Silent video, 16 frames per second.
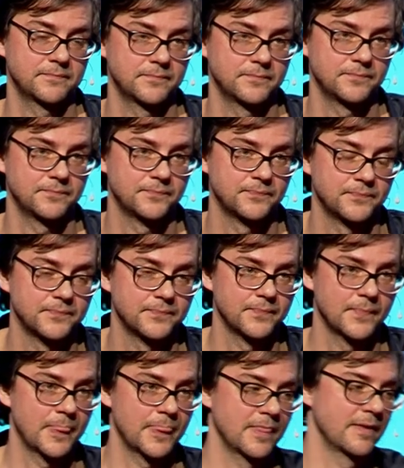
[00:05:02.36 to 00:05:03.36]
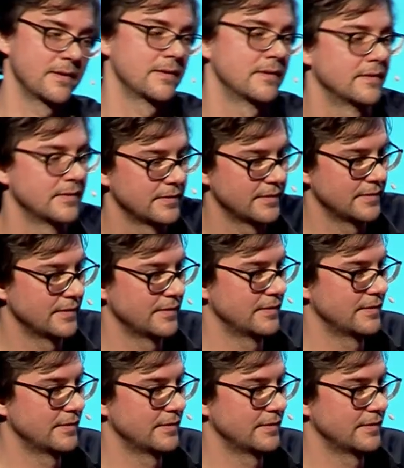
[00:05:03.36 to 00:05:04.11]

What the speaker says: Nobody speaks.